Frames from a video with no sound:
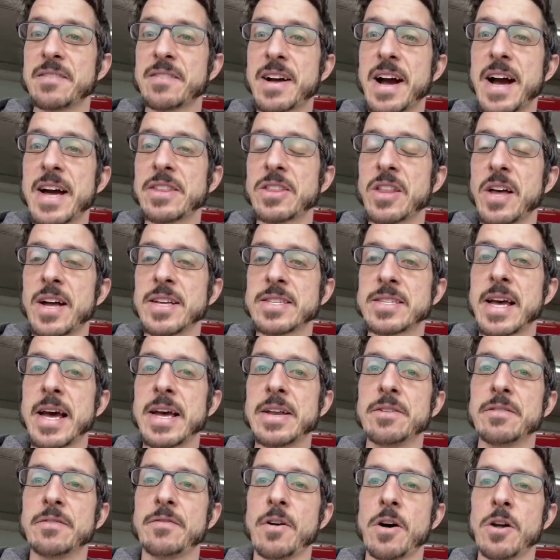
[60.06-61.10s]
of guidelines I
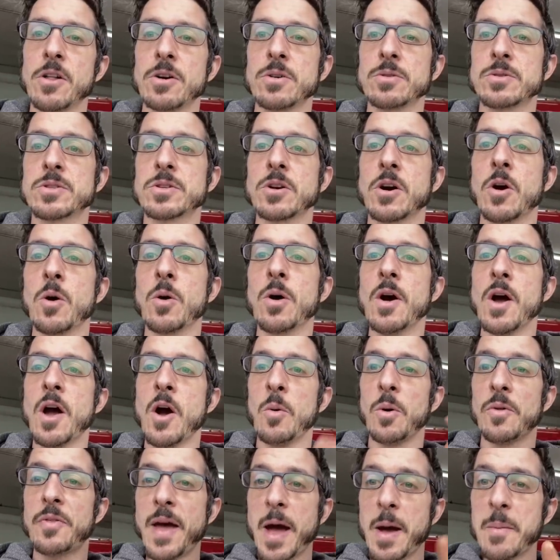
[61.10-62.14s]
had to follow. So,
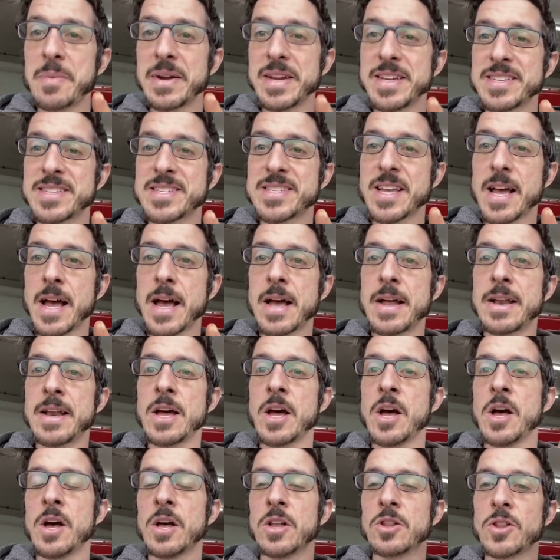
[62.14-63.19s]
with that being
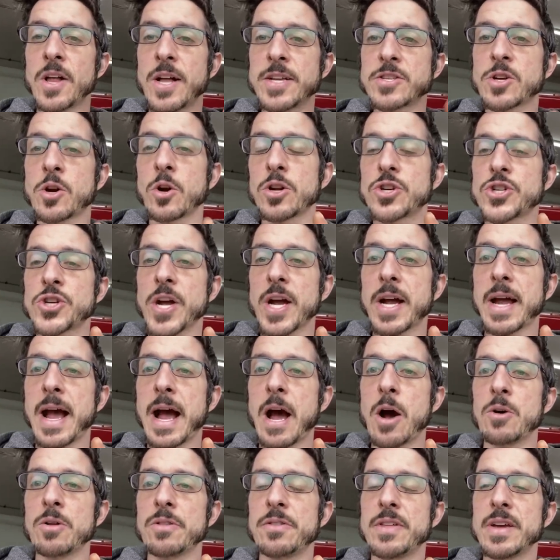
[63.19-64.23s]
said, let's go check
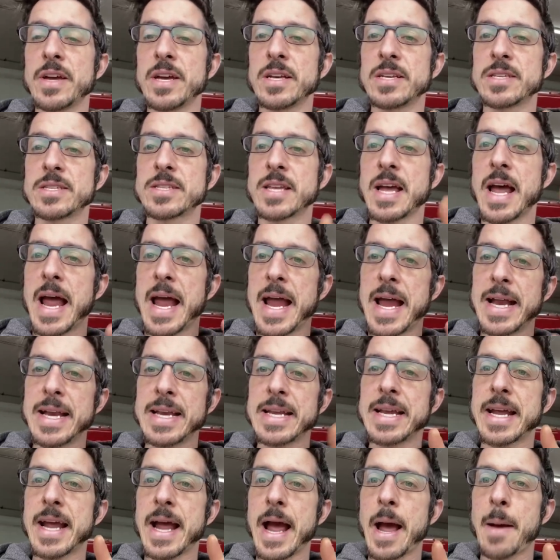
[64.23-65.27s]
out this
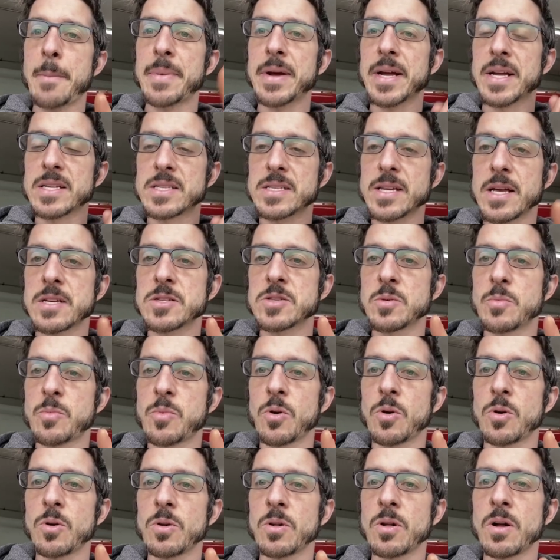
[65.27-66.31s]
handicap
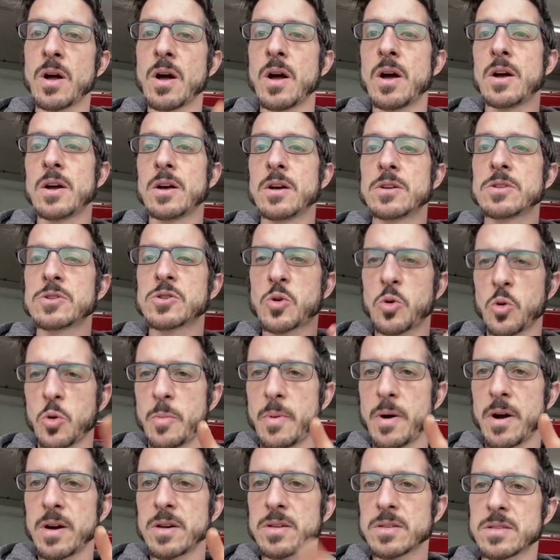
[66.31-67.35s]
accessible school
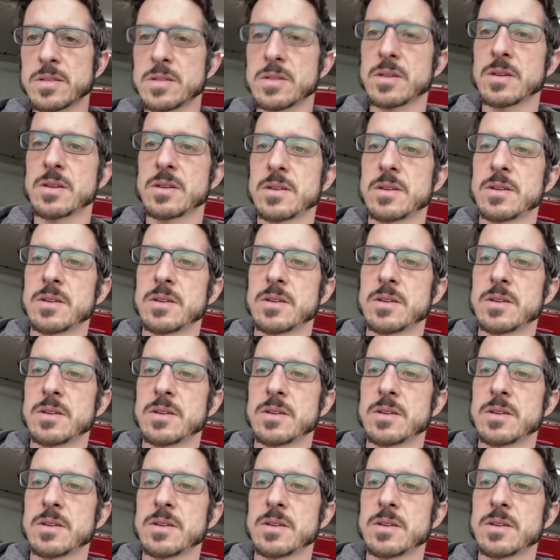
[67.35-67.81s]
bus.